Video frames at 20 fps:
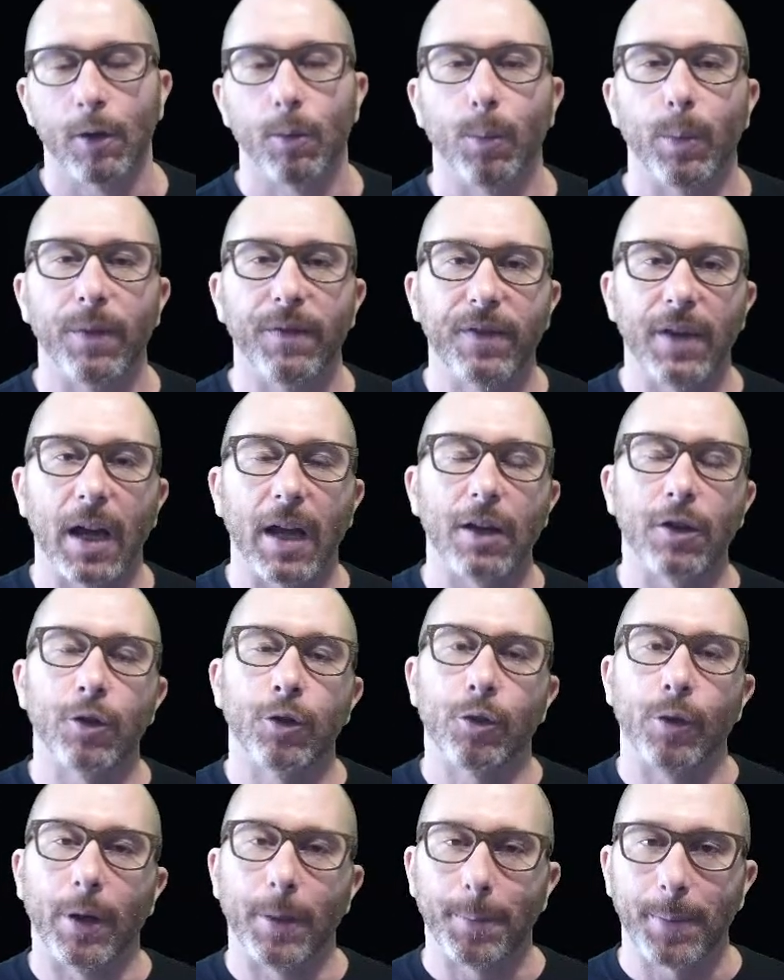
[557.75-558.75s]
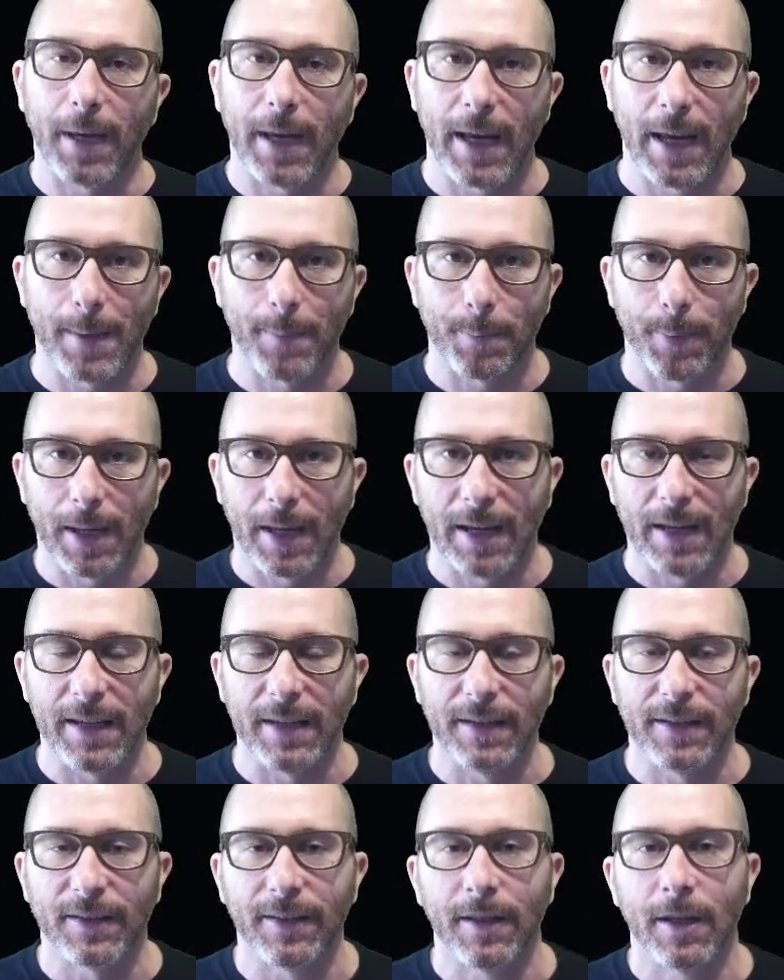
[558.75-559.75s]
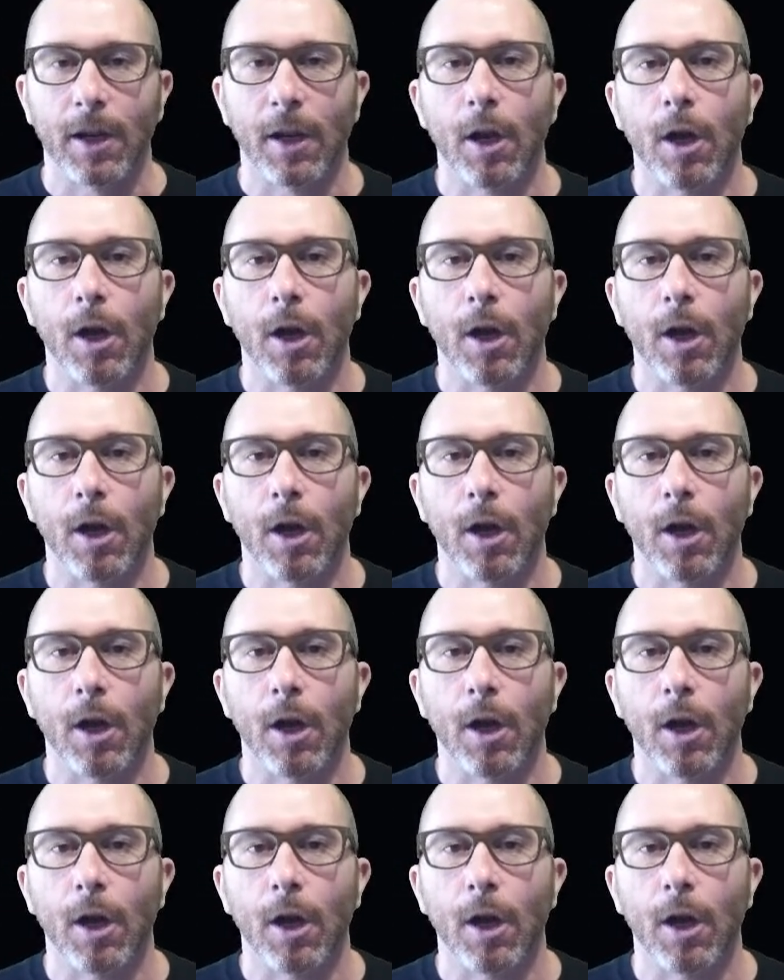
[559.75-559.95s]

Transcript: We've got drip campaigns,